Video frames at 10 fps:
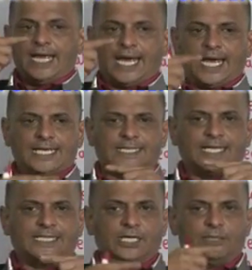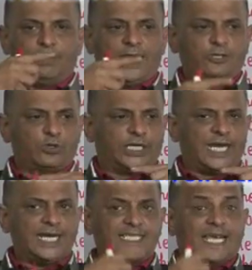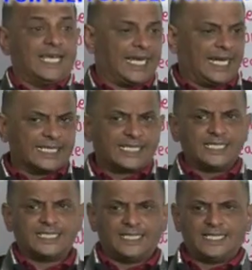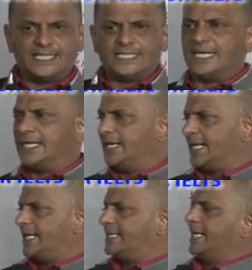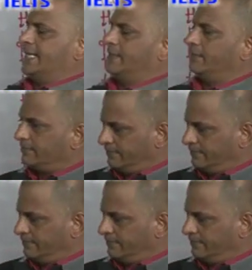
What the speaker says: as the turbine rotates, electricity is generated.